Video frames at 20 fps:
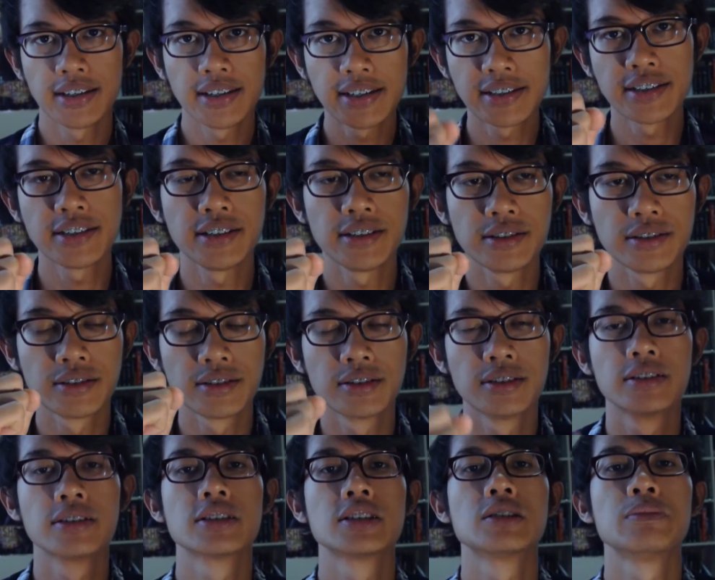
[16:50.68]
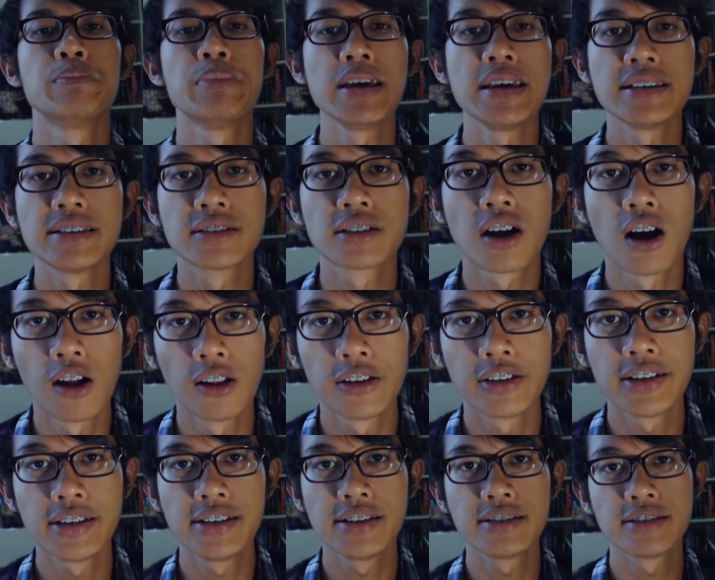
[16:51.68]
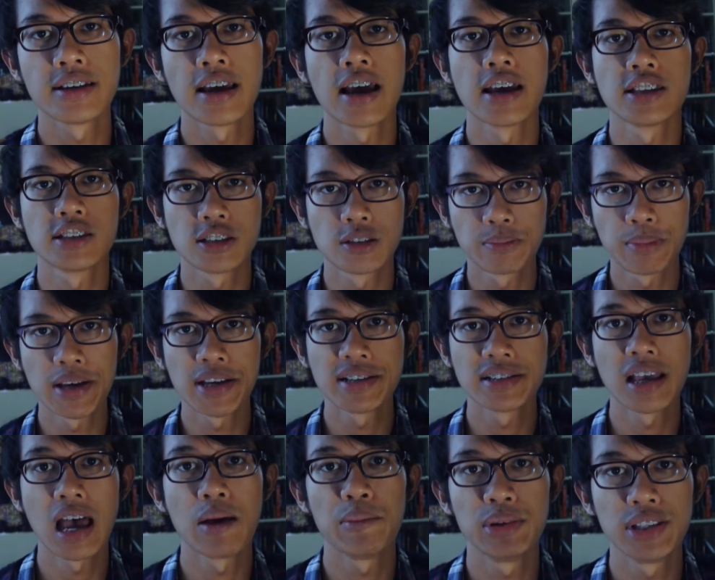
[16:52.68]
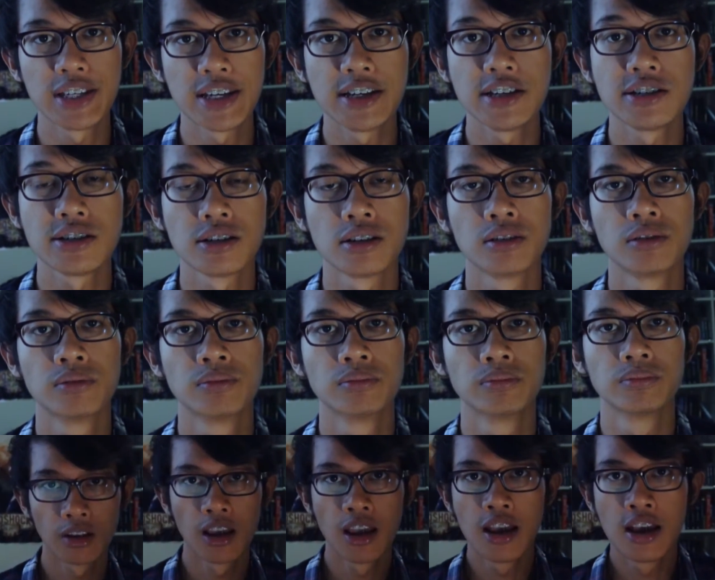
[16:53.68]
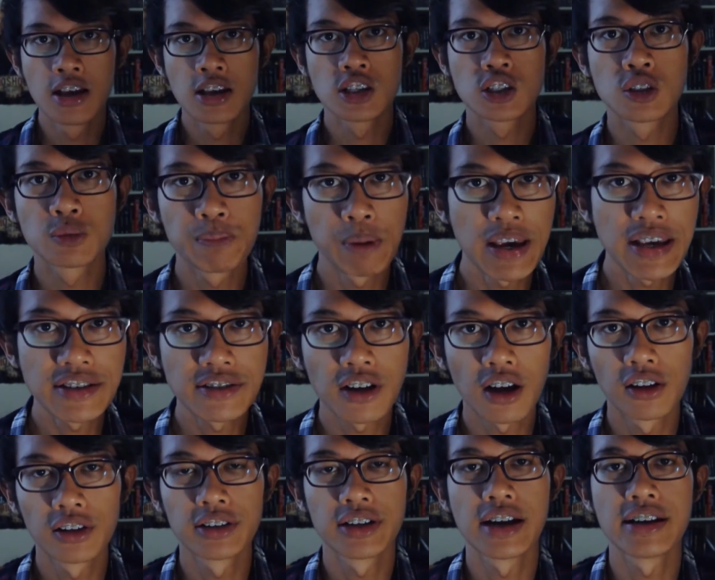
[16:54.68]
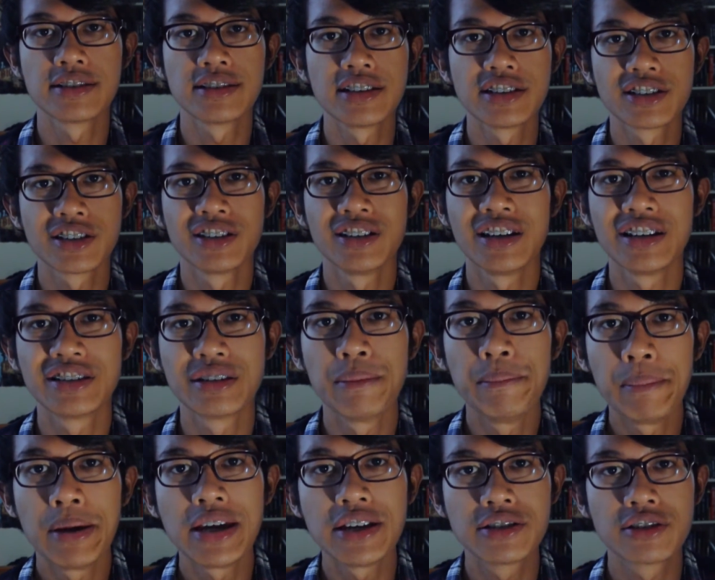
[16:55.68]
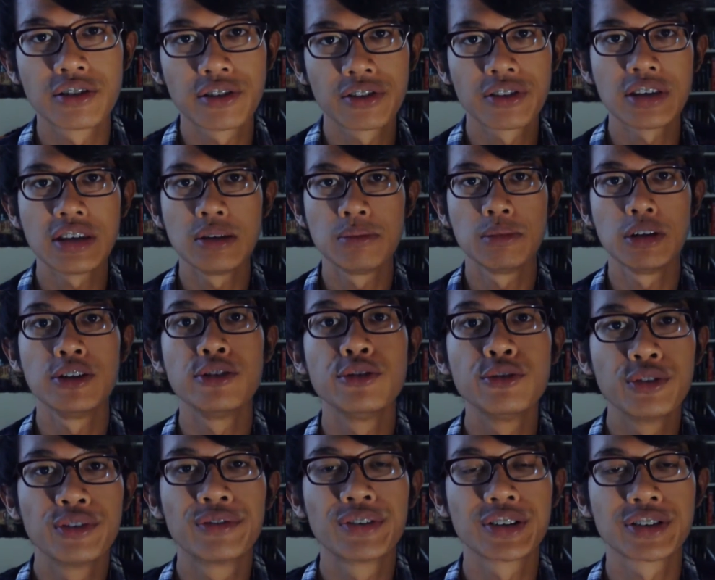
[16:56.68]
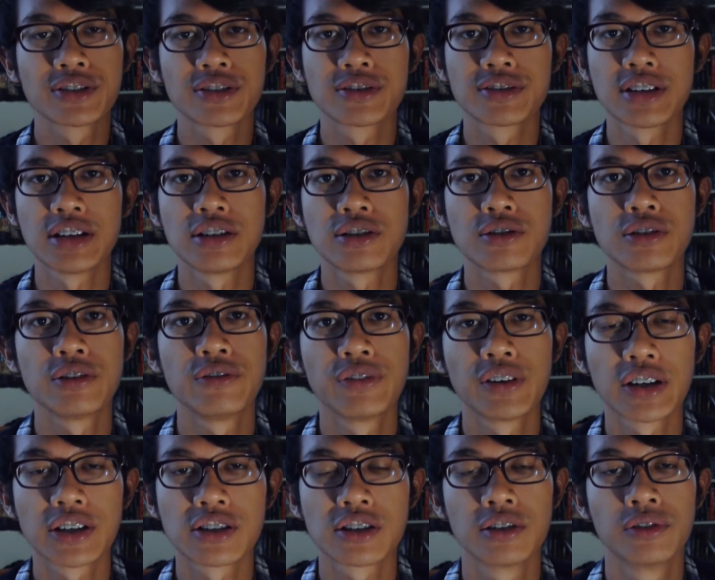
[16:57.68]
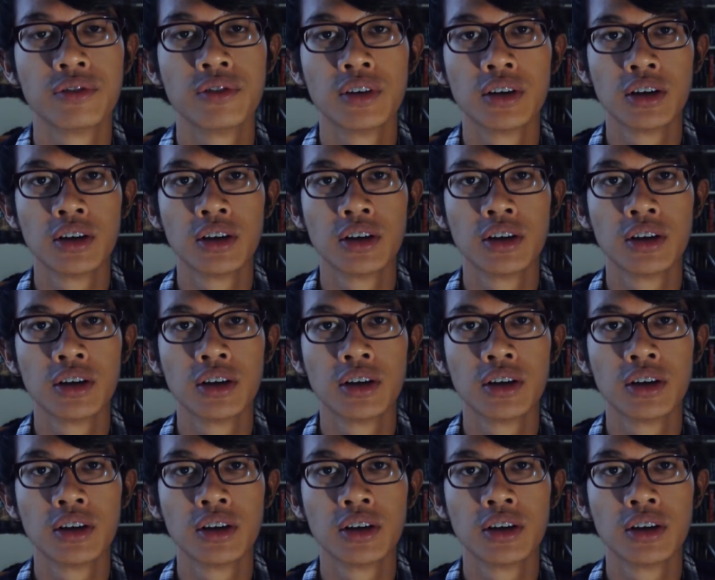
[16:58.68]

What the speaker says: Ichi, space colonies and space habitation. Space colonization is a major theme in universal century fiction,